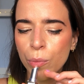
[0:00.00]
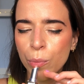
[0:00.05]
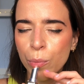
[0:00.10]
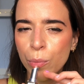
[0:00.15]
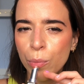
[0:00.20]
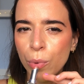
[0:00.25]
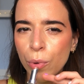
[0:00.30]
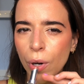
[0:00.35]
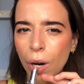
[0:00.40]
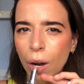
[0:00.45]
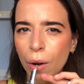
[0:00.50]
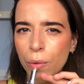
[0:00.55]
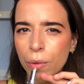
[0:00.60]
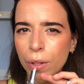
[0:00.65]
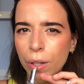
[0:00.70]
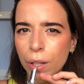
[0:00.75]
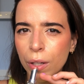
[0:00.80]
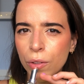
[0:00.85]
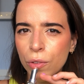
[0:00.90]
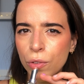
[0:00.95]

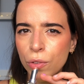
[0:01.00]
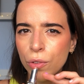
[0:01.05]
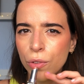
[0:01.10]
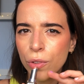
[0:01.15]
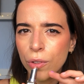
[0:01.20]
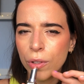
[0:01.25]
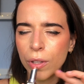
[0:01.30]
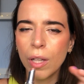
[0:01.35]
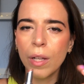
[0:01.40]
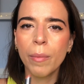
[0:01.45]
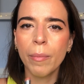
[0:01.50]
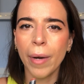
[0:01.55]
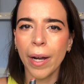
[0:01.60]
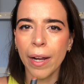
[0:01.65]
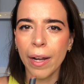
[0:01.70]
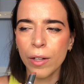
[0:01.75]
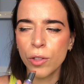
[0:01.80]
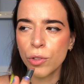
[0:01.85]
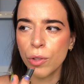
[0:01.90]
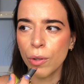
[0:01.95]
brownish than my
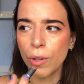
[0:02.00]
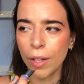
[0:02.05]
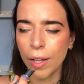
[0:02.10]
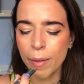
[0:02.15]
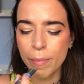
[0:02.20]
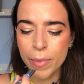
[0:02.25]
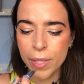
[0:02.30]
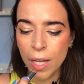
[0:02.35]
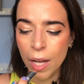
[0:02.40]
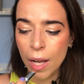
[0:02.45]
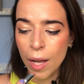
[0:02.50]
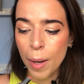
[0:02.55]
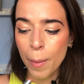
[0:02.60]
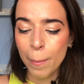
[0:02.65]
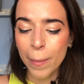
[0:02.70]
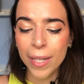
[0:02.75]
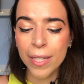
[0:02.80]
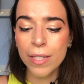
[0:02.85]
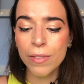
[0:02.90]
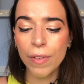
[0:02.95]
actual lips,
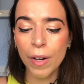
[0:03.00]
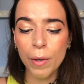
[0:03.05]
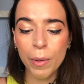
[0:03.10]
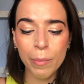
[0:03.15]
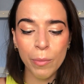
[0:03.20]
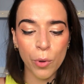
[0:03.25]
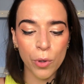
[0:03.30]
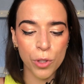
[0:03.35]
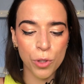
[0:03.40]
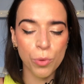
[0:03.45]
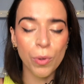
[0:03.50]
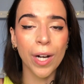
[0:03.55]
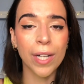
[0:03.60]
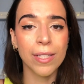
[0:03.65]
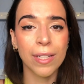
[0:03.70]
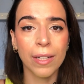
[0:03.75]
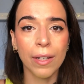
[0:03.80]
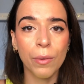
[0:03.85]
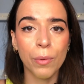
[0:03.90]
but it's very moisturizing.